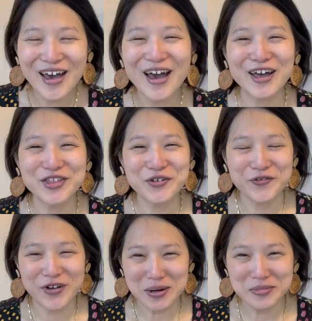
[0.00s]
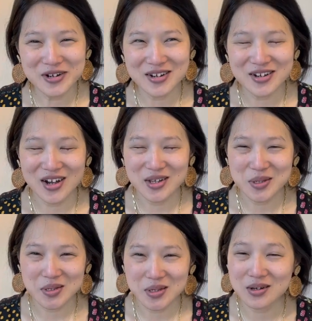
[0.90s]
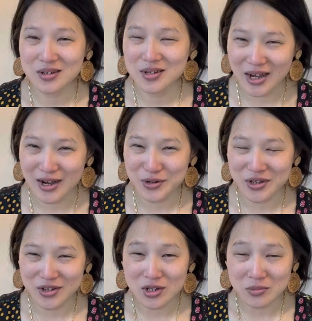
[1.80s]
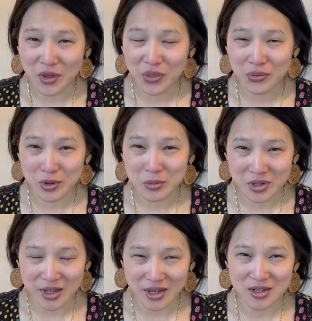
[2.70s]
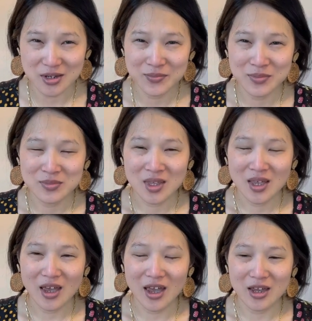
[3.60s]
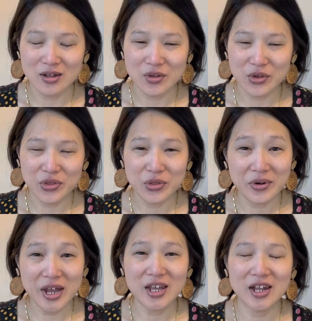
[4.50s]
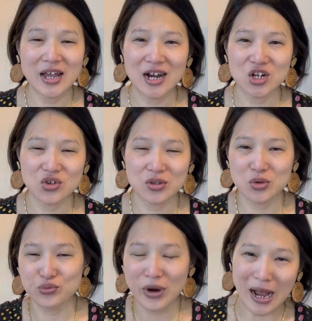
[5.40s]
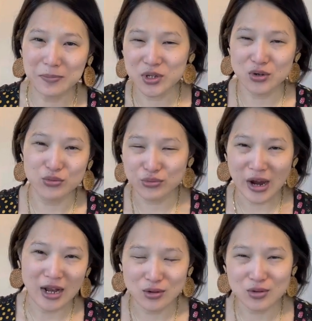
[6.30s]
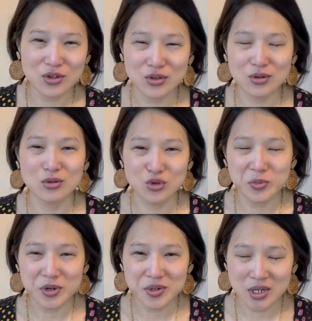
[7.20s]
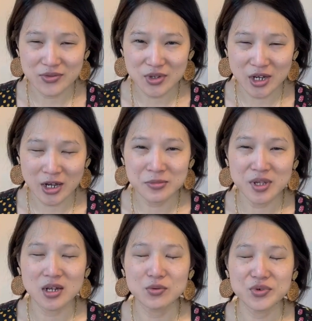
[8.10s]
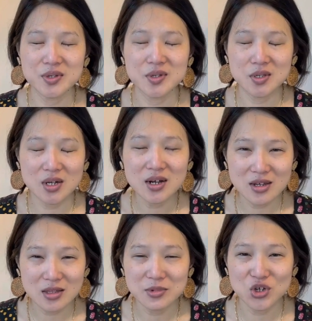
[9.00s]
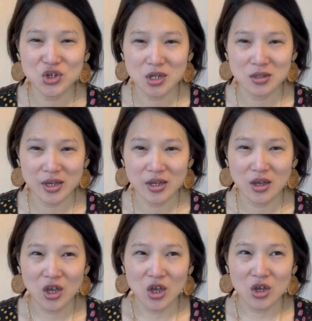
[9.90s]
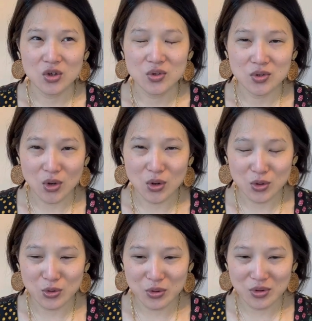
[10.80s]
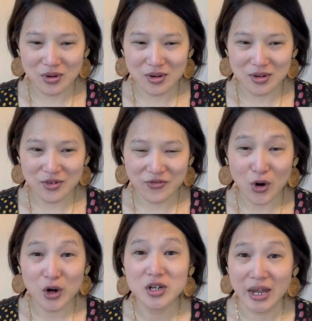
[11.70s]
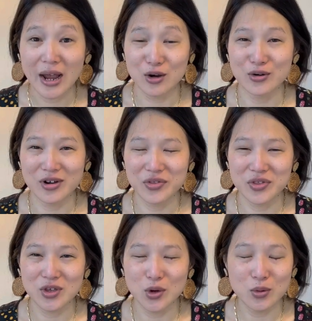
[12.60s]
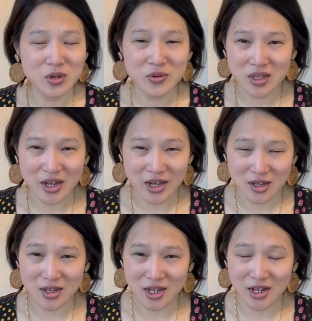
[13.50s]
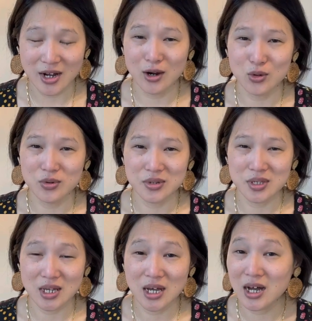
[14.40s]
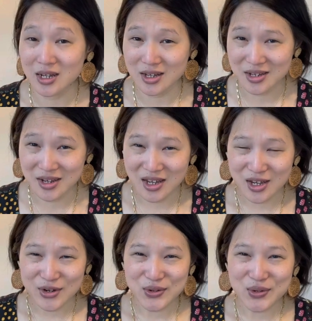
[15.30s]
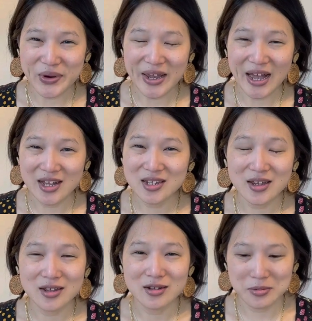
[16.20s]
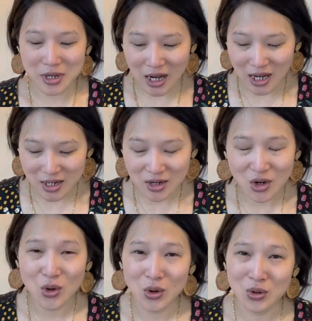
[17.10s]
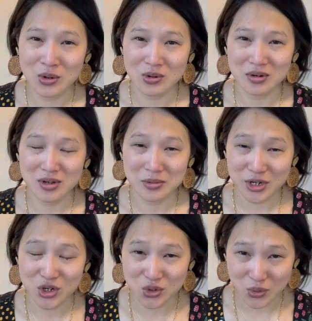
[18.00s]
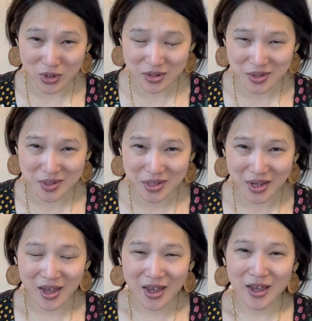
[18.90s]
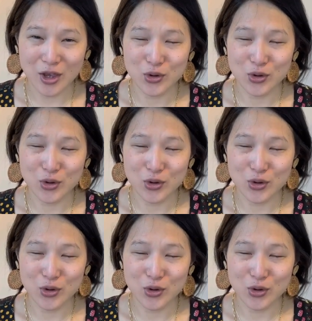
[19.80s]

And the fabric got sucked down into my throat plate. And the thread had actually wrapped around the looper several times and it was stuck in the machine like so far down. The only way that I could get it out was to cut it. So I had to end up cutting a hole in my shorts in